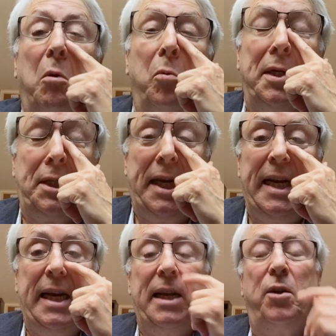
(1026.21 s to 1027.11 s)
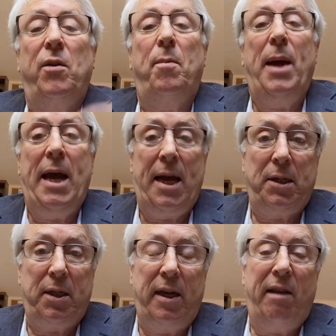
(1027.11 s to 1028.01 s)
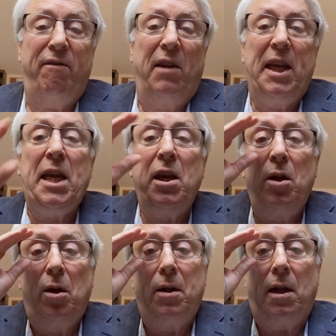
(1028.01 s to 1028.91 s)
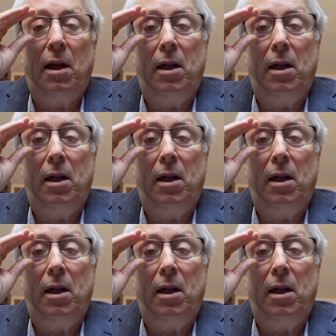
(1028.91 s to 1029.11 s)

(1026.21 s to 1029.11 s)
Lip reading: receded into the past, and I've healed